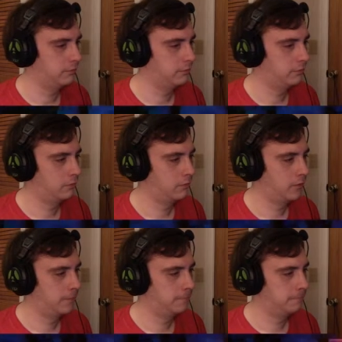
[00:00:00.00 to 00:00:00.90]

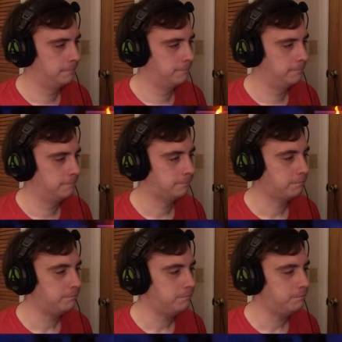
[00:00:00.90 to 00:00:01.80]

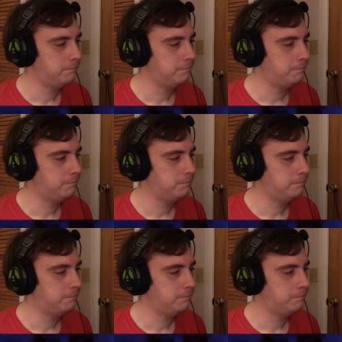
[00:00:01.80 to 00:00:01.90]
Nobody speaks.